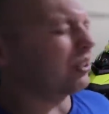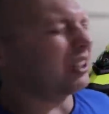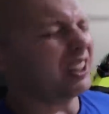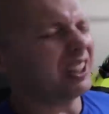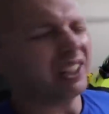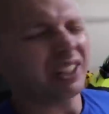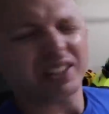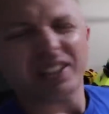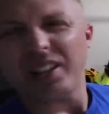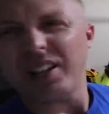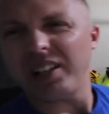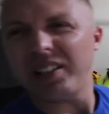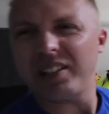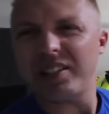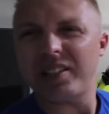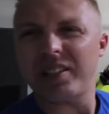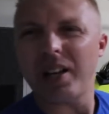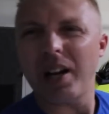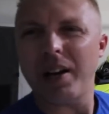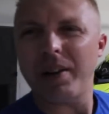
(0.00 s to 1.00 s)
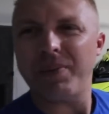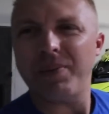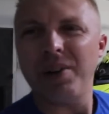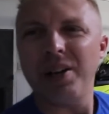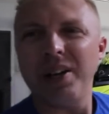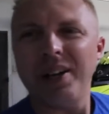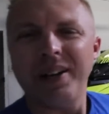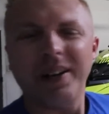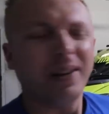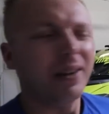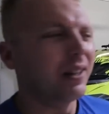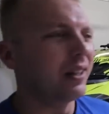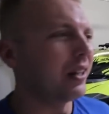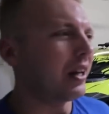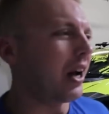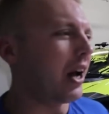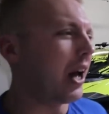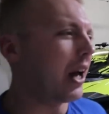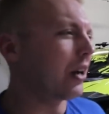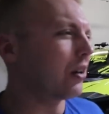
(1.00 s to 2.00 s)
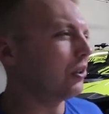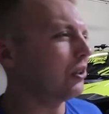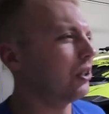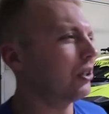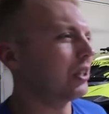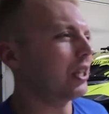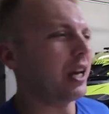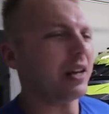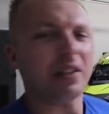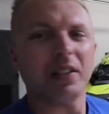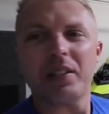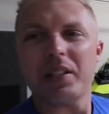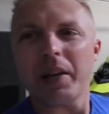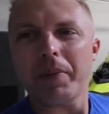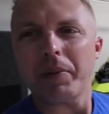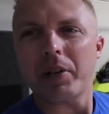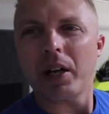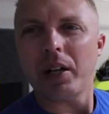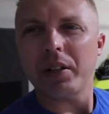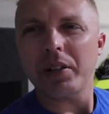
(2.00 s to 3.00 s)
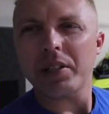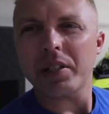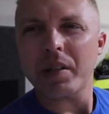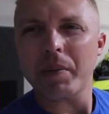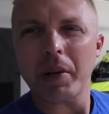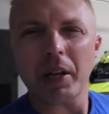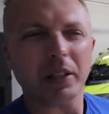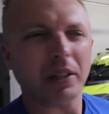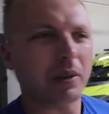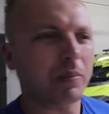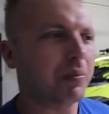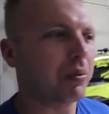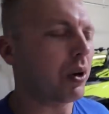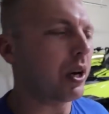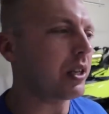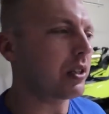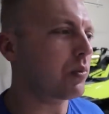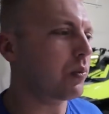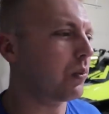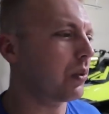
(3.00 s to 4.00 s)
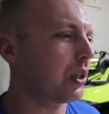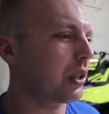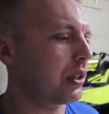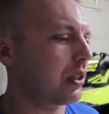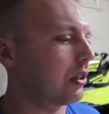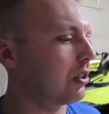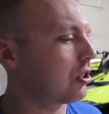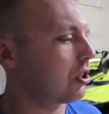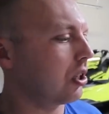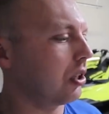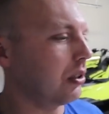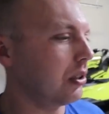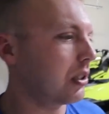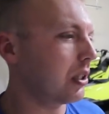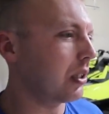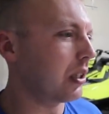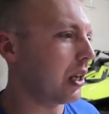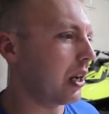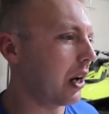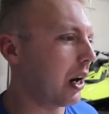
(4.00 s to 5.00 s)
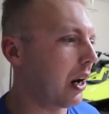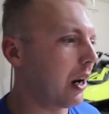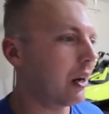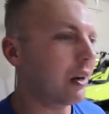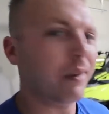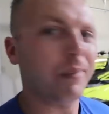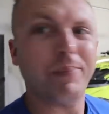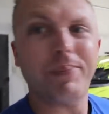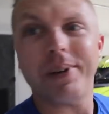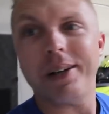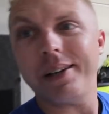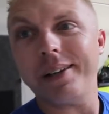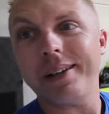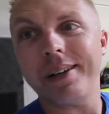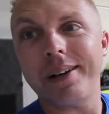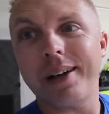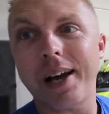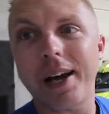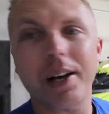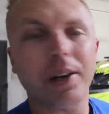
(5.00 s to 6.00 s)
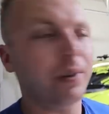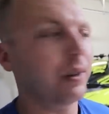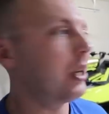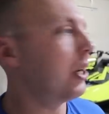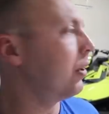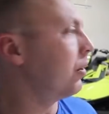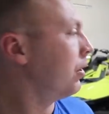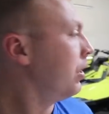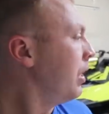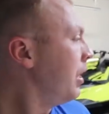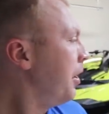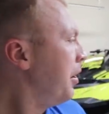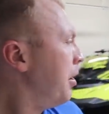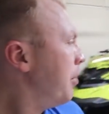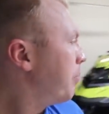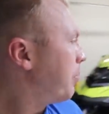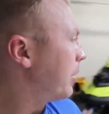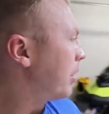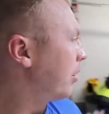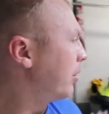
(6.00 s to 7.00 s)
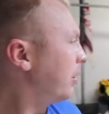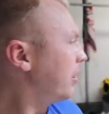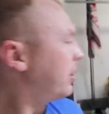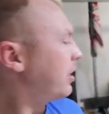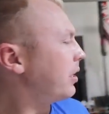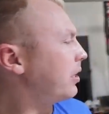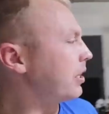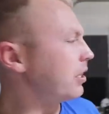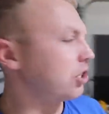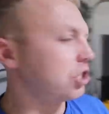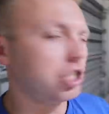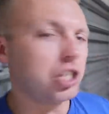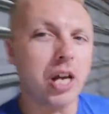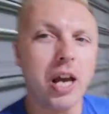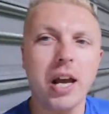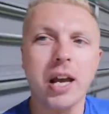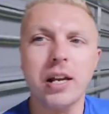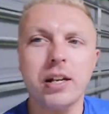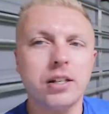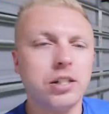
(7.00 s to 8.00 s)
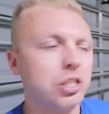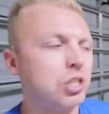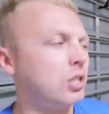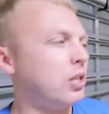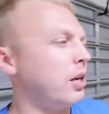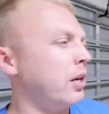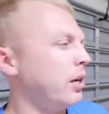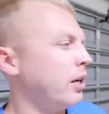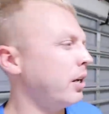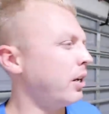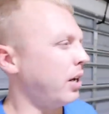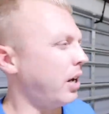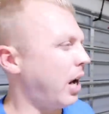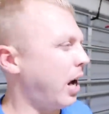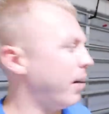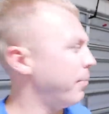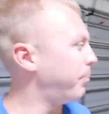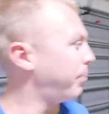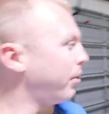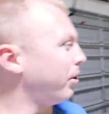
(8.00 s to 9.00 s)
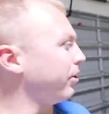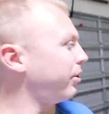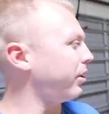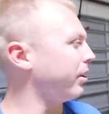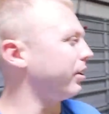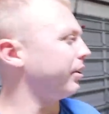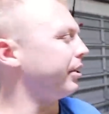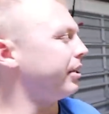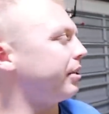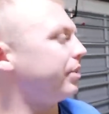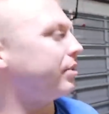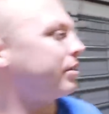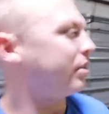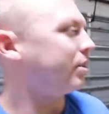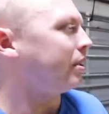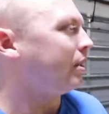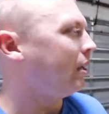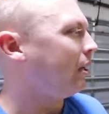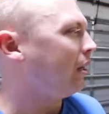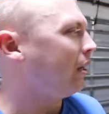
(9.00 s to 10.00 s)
really looked at all the stuff. I don't know if they have the same colors coming out. The press work shows that they are, but you know, I don't know. But the only thing that changed on both of these